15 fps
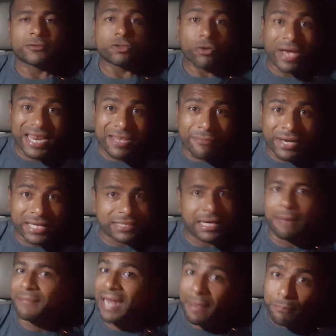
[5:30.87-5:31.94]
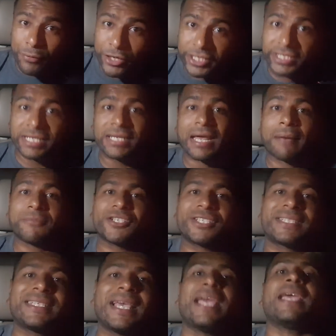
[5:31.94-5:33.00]
So anyways, I'm not preaching. I'm
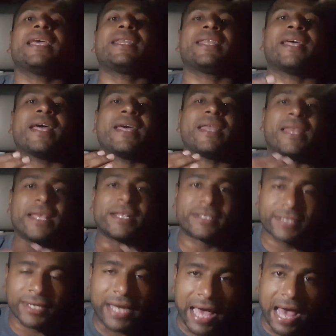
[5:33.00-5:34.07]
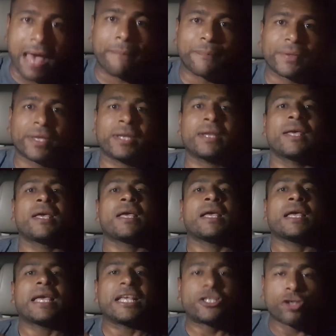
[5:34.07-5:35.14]
just saying that it's gonna happen.
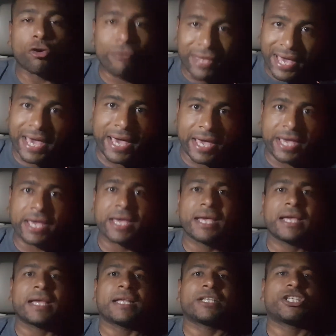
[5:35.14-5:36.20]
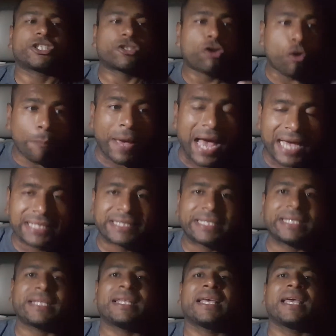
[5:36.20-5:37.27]
It's okay, just go past
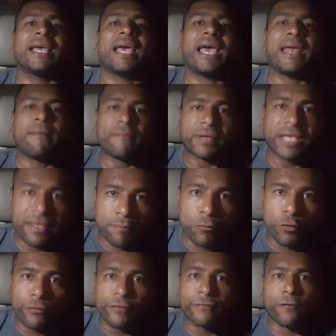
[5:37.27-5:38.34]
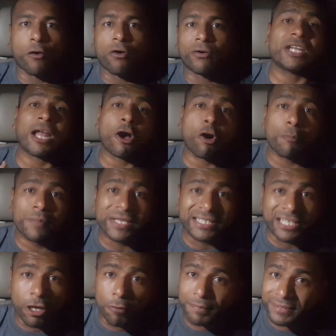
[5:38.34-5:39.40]
it and keep moving forward. I hope
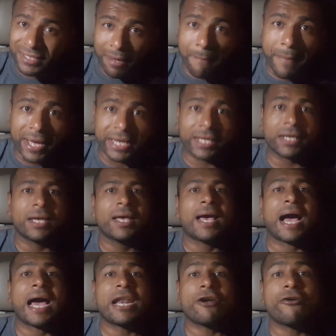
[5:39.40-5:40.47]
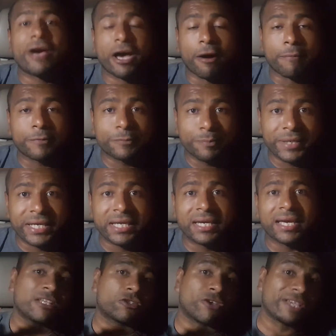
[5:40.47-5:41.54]
this helps somebody. I know it helps me.
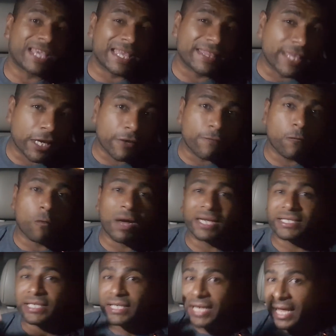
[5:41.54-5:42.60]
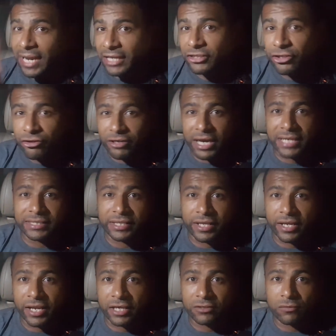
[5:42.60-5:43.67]
So again, thank you for watching, and I'll see you guys in
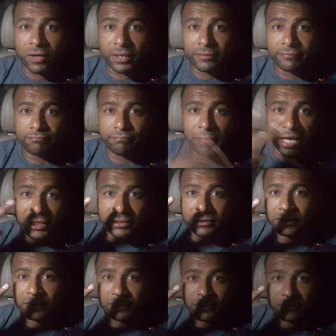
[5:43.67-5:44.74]
the next one. Peace.